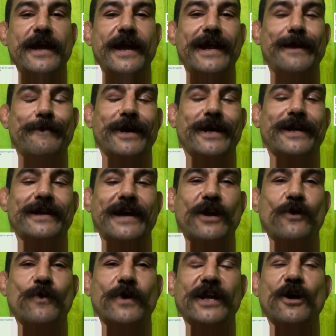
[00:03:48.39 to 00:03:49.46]
And I
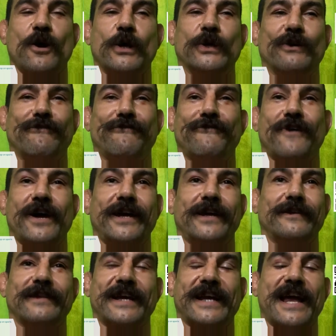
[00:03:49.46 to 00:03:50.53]
don't want to go into a
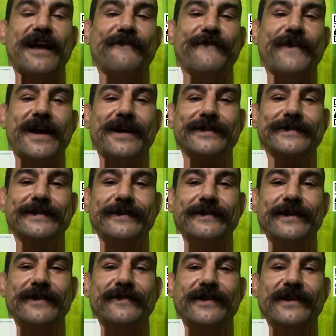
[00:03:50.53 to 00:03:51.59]
fight like half-ass and
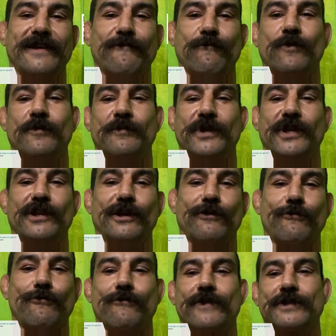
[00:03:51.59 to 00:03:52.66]
then everyone being like,
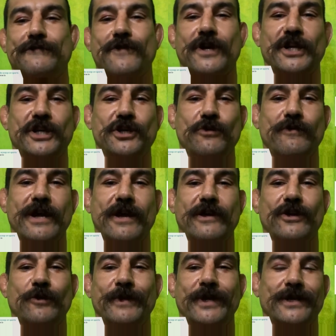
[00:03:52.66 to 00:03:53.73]
oh, that's fucking you now,
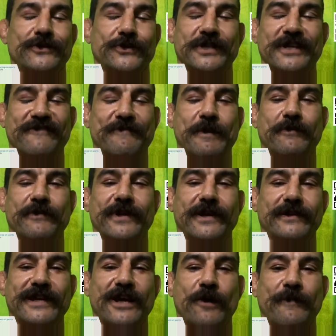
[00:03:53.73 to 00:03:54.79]
you know what I mean? Because there's enough people
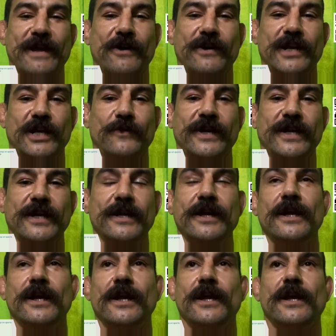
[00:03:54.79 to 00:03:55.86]
that count me out anyway.
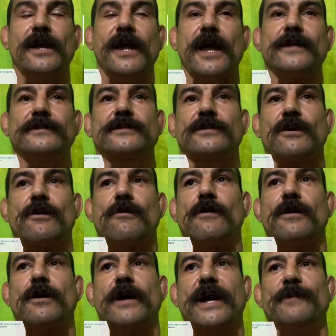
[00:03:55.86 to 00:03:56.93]
And
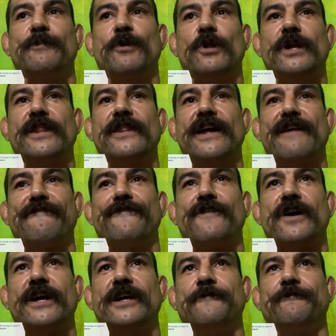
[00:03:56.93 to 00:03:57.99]
so I had to pull out of that
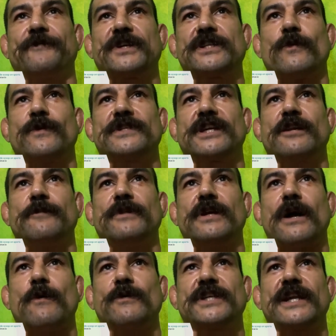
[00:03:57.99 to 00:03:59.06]
fight because I wasn't going
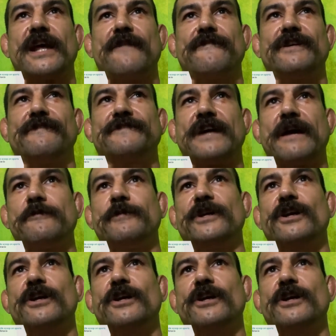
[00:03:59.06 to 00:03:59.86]
to have enough time to be